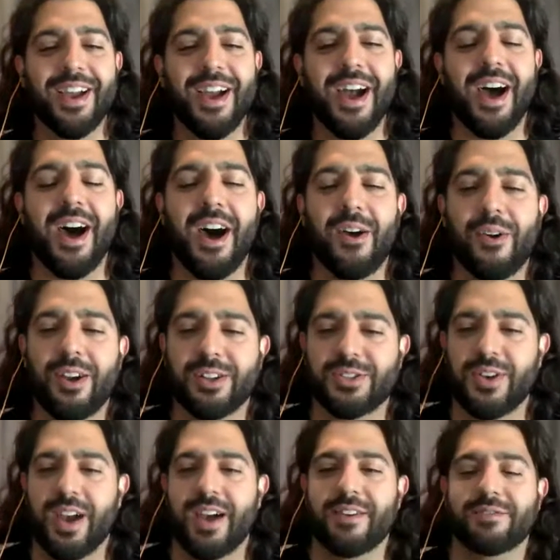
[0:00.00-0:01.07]
We also
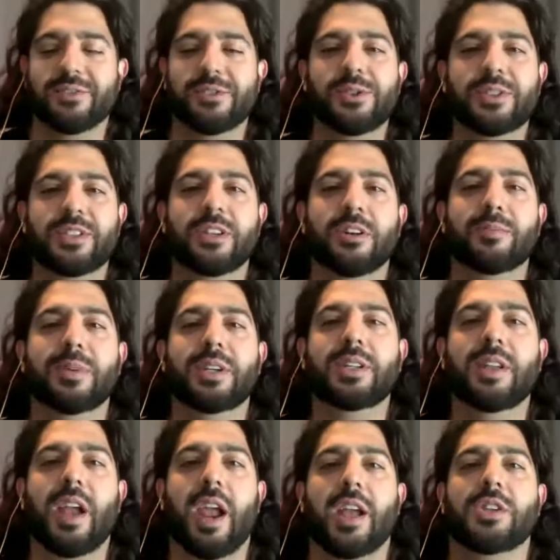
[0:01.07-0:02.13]
have Luke
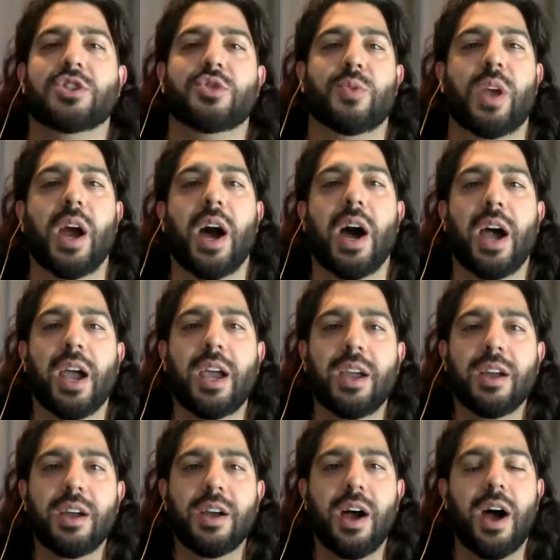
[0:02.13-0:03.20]
Tillman and Jui Hai,
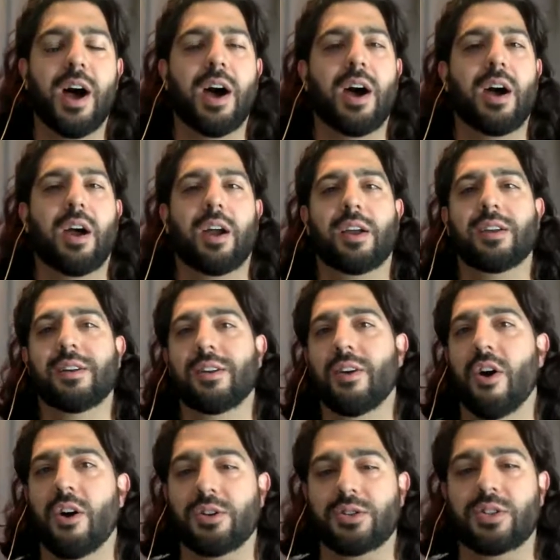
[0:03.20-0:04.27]

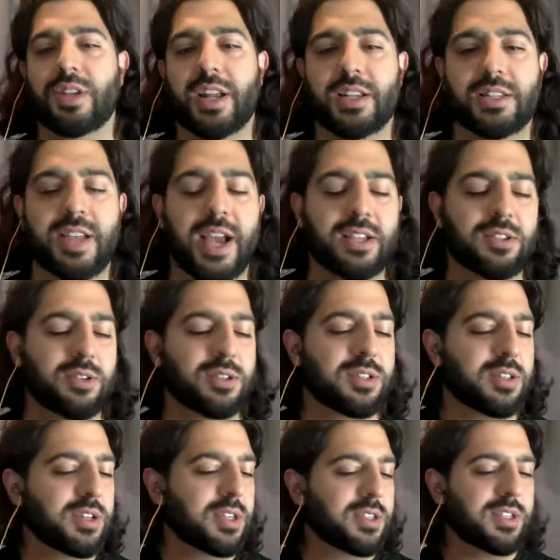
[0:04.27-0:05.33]
also DataStax. So it's
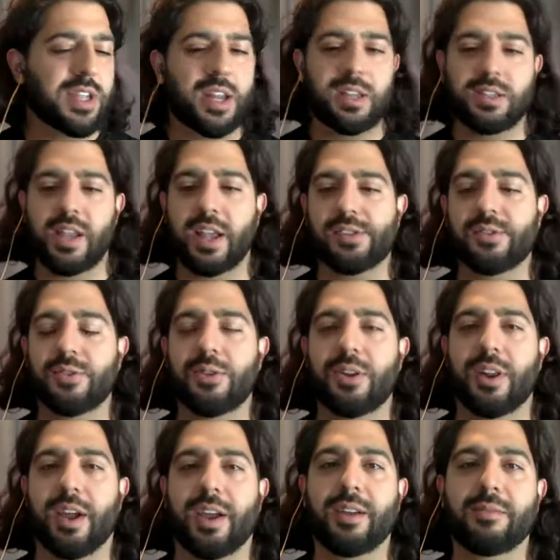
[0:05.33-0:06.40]
a DataStax crew
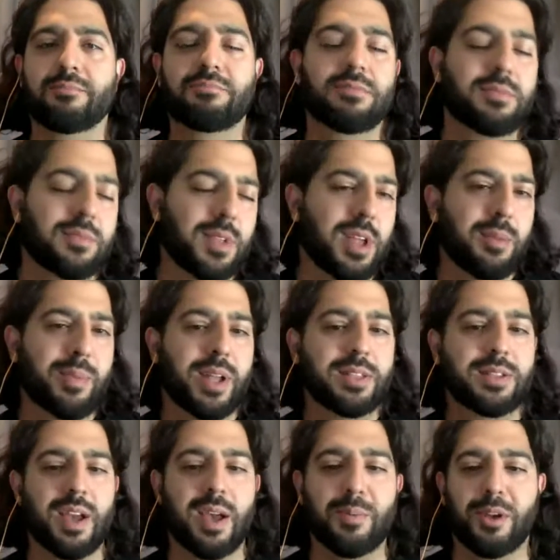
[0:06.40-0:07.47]
today. Not a bad
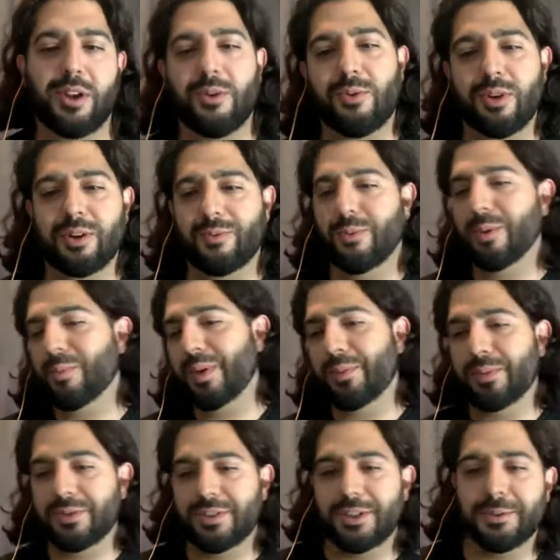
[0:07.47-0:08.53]
time, you know. We're people
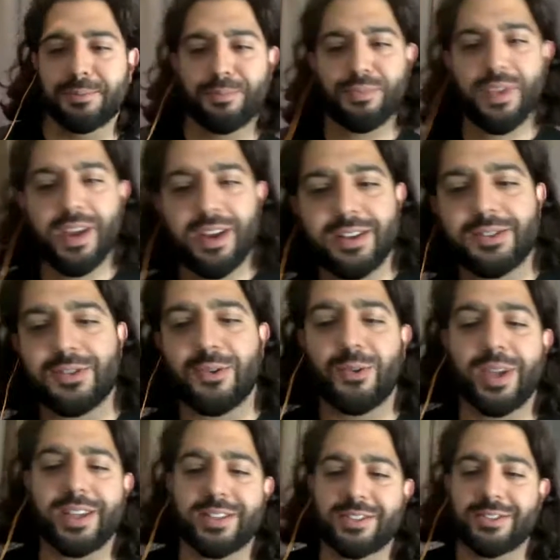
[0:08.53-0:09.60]
too, so we
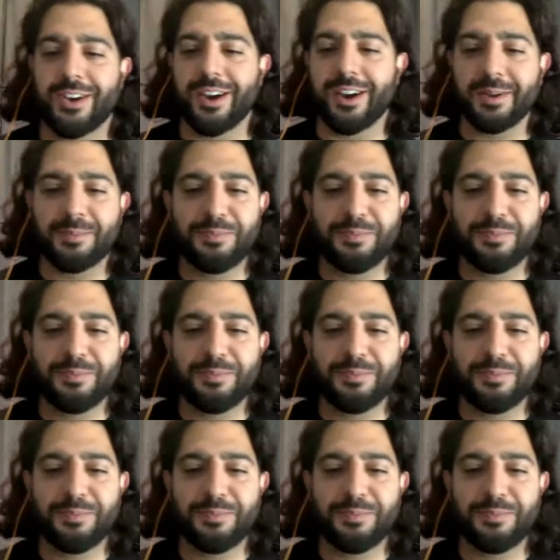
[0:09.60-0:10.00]
get to talk.